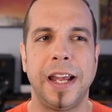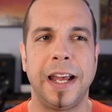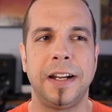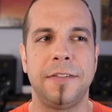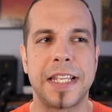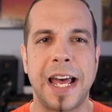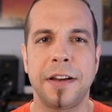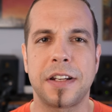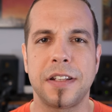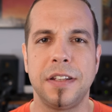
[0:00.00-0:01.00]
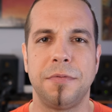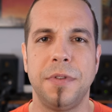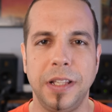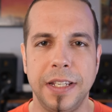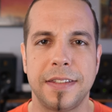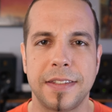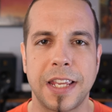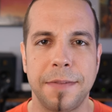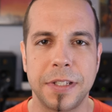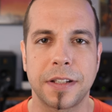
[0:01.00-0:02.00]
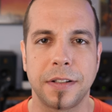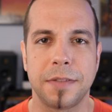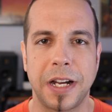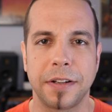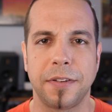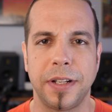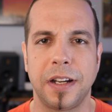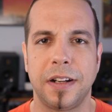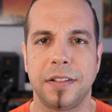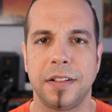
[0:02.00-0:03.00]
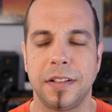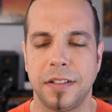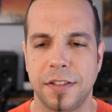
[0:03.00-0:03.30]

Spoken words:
And I was actually really skeptical about going on